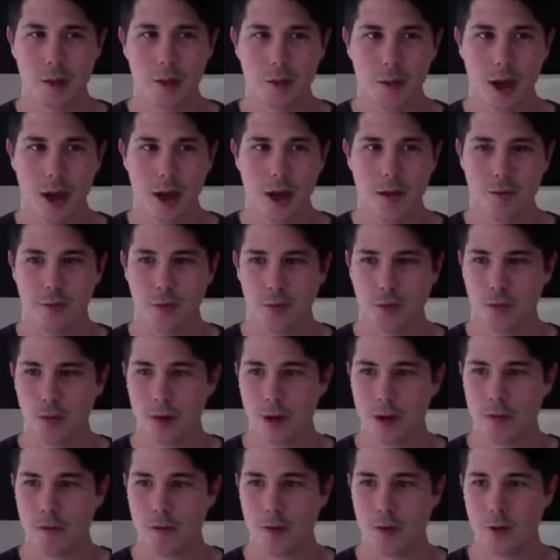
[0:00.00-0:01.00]
would have
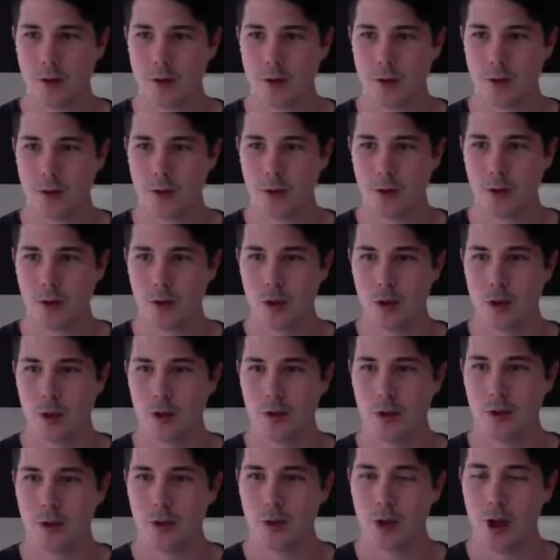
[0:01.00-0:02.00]
3 foxes all on
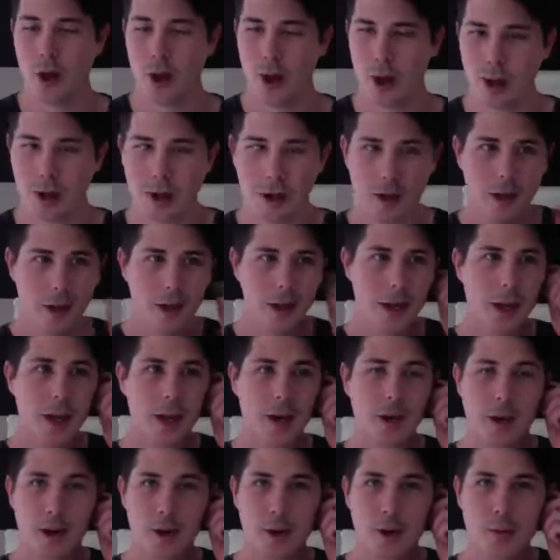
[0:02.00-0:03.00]
level 9,
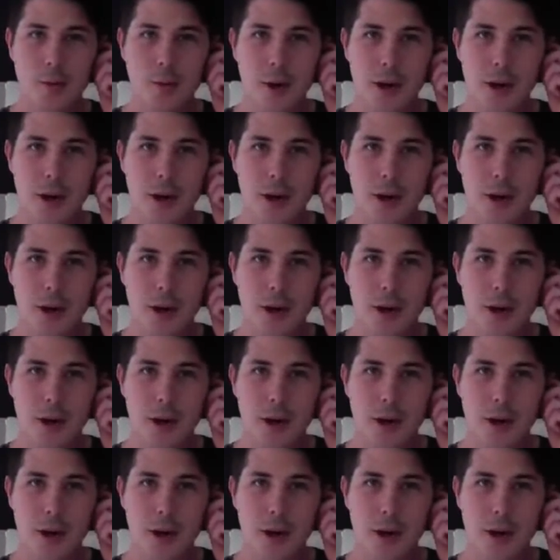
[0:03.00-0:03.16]
and I could